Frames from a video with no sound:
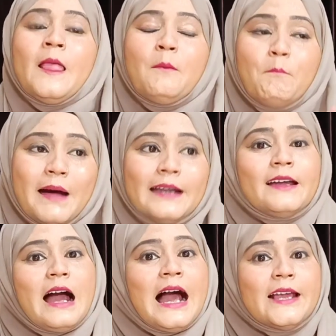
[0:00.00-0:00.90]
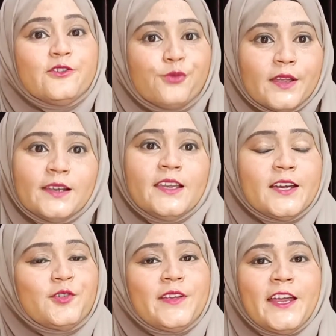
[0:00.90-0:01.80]
But I really
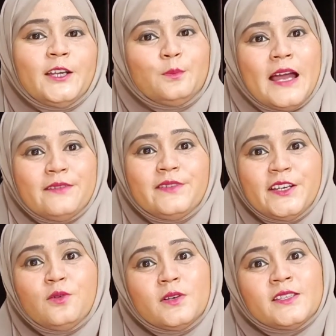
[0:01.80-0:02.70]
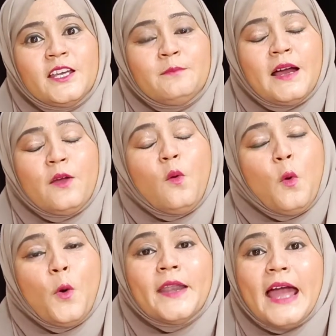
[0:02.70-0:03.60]
create my videos in my
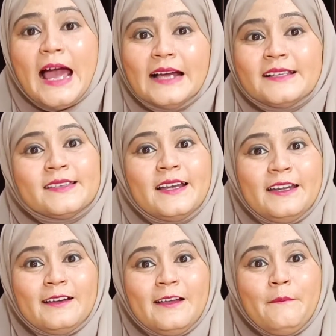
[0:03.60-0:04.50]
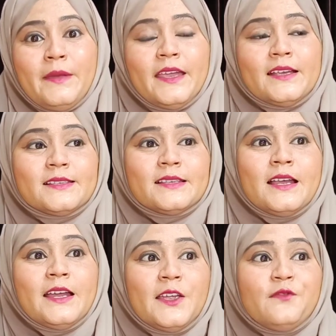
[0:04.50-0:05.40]
own accent, because
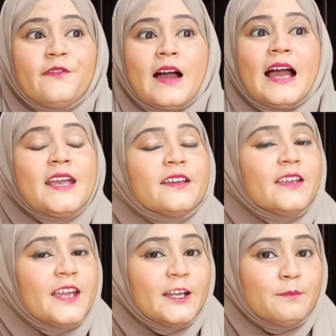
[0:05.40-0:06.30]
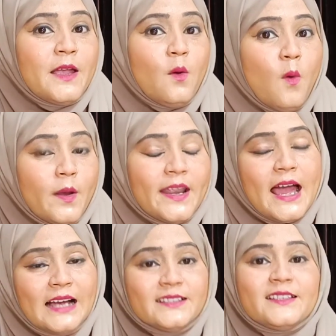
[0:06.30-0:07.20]
if I create my own
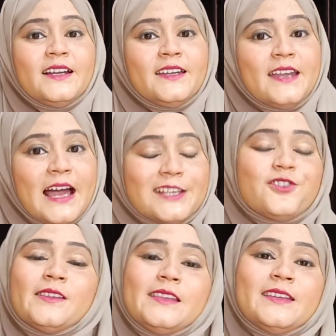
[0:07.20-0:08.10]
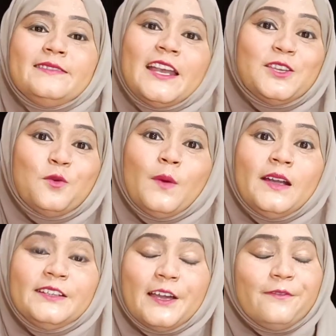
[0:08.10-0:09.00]
accent naturally, then you
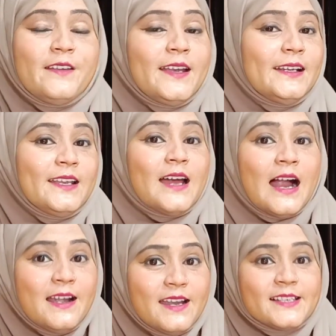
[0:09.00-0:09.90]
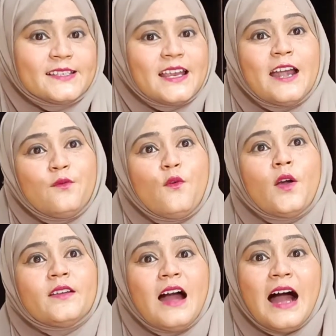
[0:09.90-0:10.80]
will definitely understand
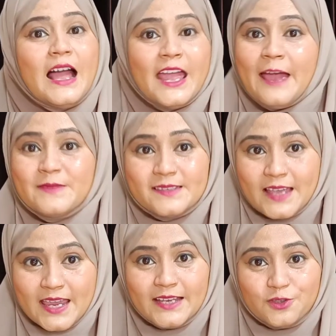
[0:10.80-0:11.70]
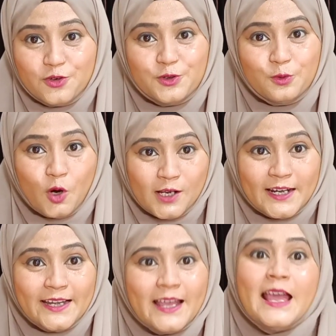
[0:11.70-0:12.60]
what I am saying to you.
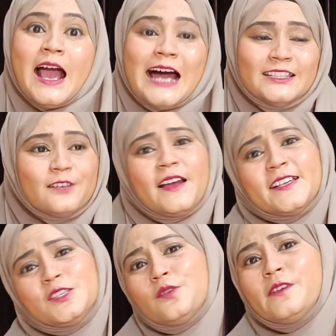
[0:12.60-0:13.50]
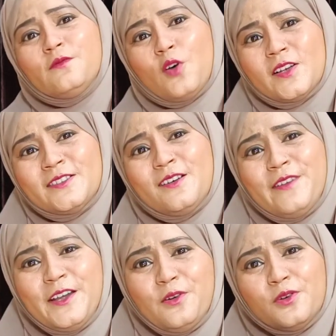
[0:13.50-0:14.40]
Alright, otherwise you will watch the
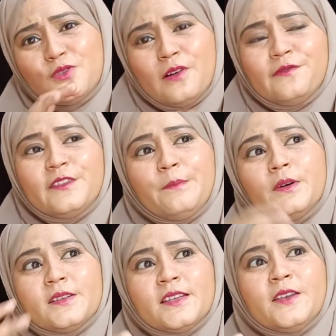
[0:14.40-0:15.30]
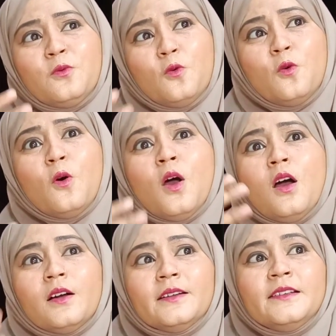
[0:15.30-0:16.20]
videos of the person who
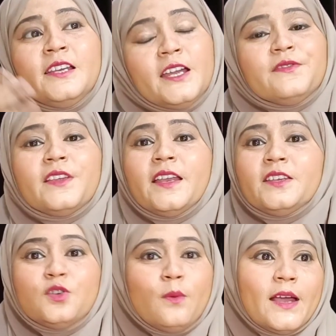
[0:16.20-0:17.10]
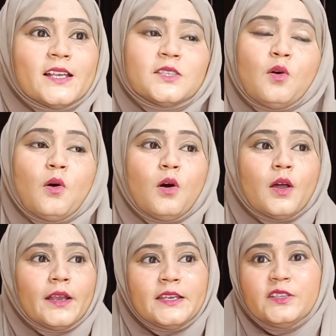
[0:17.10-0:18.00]
lives in US or
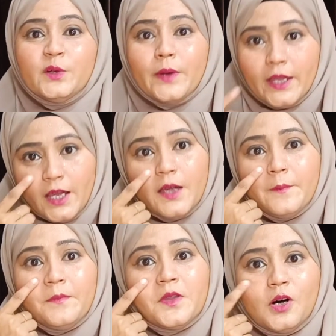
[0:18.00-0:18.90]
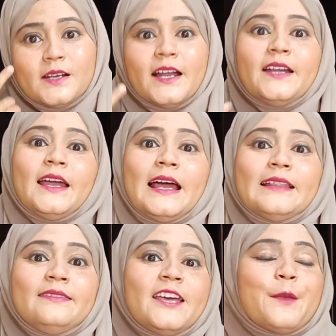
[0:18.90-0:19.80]
in UK, alright,
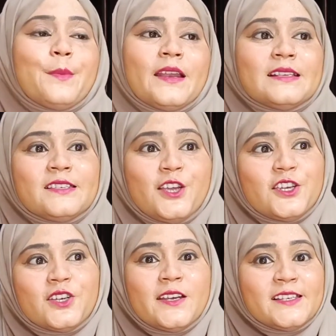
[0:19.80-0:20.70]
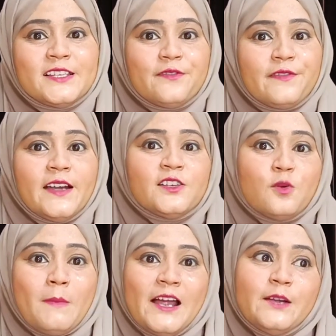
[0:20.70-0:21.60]
and their pronunciation is different, so
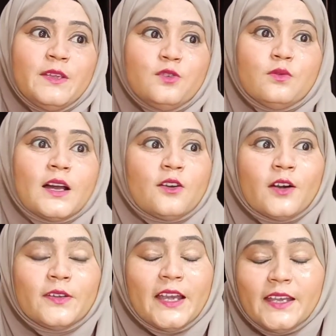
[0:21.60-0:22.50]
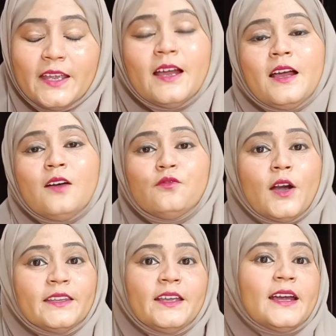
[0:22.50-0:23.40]
might be you are not getting
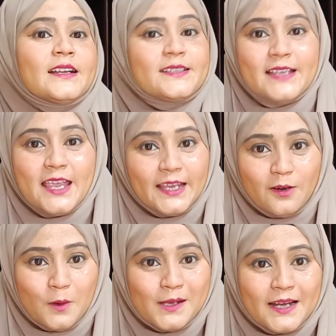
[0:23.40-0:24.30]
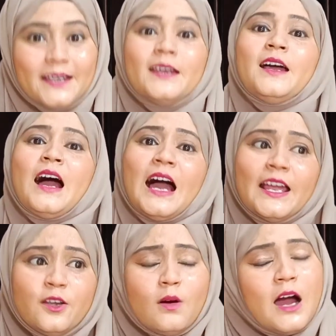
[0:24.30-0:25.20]
what they are saying. Alright,
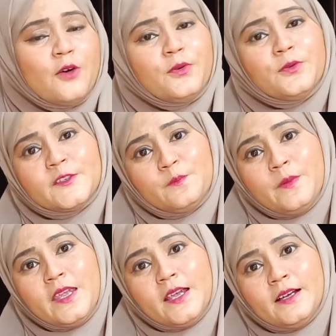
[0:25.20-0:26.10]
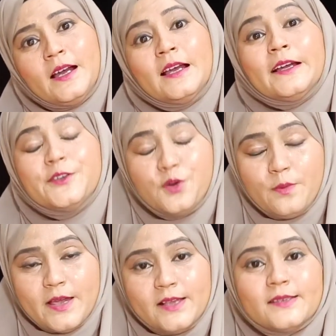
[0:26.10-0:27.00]
I know how to speak
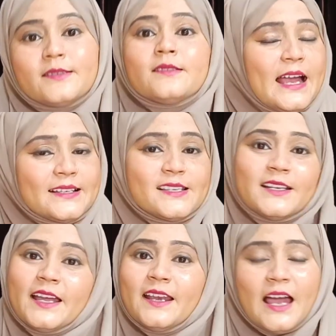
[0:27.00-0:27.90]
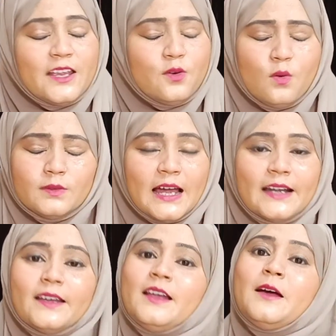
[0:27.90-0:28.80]
US accent and I know
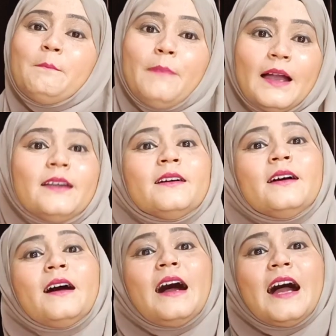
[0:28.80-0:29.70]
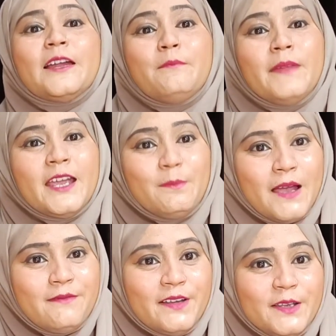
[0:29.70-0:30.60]
that, but I make
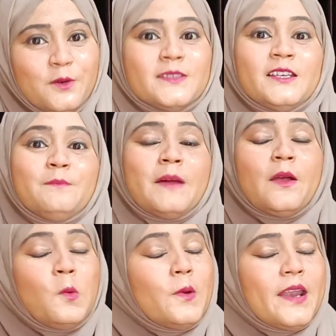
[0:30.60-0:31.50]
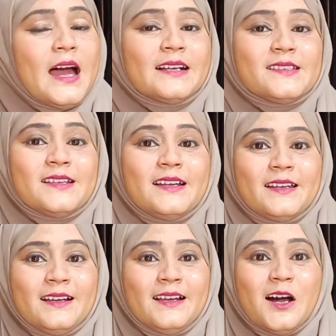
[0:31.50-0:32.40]
my videos in my own
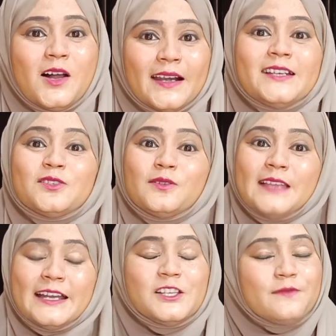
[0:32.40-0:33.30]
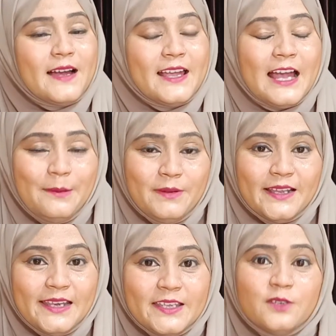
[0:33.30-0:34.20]
accent. Alright, so that is why I am
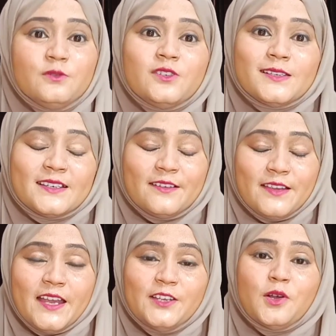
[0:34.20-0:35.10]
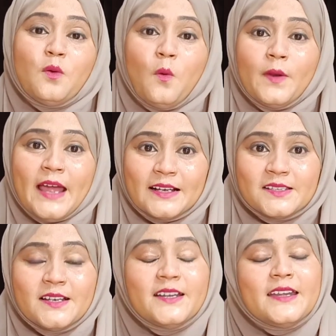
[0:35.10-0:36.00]
telling you, just create your own
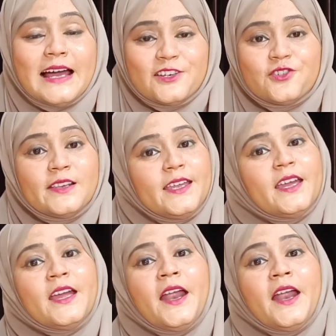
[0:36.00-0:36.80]
accent naturally.